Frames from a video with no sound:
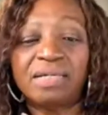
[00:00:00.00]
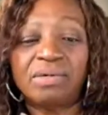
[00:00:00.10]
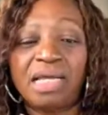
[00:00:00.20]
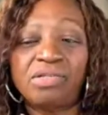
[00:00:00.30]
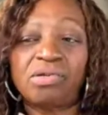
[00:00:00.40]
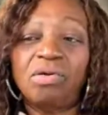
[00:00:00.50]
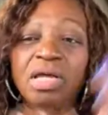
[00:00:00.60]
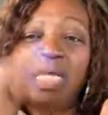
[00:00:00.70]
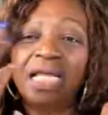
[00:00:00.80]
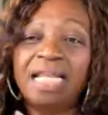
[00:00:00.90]
Okay, so
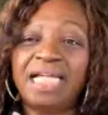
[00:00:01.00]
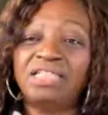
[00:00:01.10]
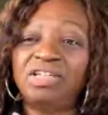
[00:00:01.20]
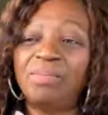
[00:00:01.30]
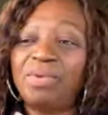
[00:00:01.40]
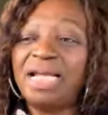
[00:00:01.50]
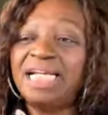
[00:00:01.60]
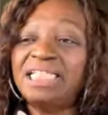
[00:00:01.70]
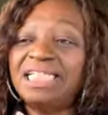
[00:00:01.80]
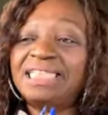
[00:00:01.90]
let's jump right
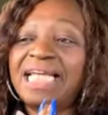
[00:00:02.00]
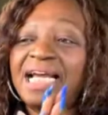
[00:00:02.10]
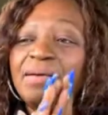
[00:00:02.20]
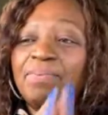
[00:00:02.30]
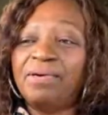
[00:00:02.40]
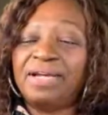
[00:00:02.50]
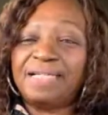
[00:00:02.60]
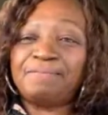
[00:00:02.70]
into the second point.